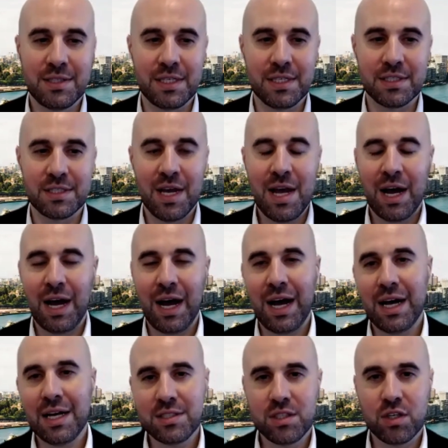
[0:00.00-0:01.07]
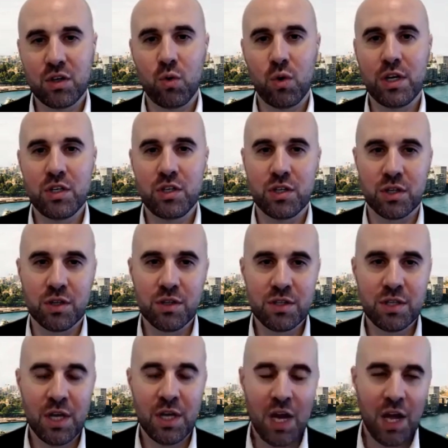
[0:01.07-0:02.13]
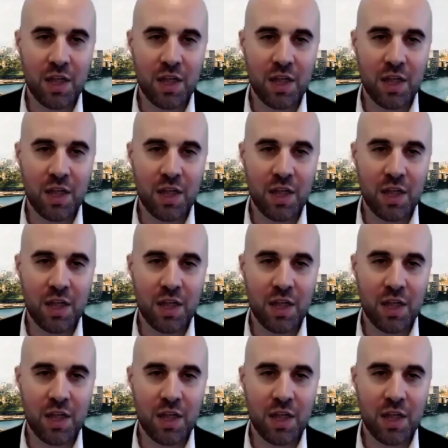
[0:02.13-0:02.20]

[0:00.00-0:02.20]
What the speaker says: is ask the questions